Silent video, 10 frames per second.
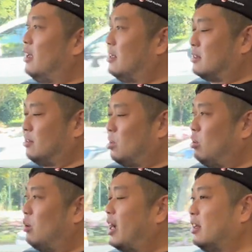as
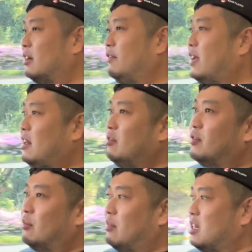quite a value
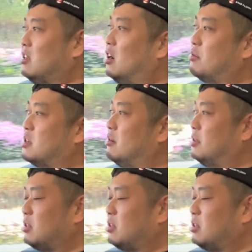for money option,